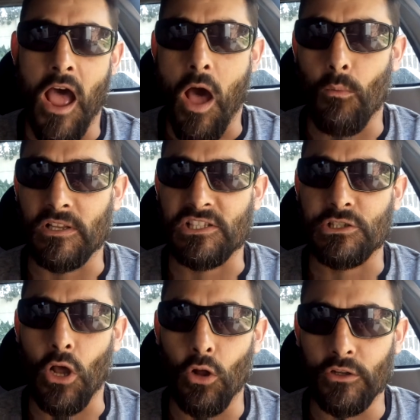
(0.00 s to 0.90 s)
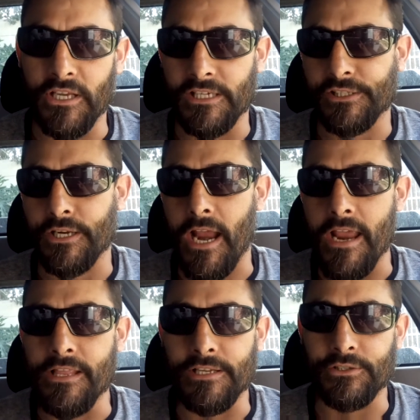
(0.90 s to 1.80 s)
I was told
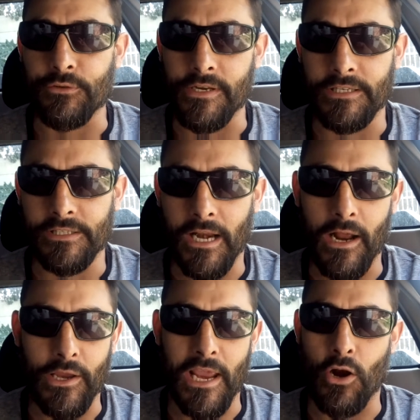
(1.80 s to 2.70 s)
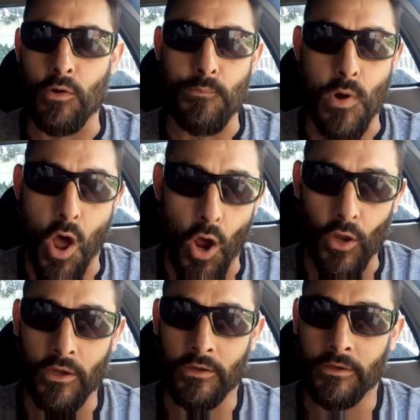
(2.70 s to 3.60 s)
yesterday in the streets that I cannot blog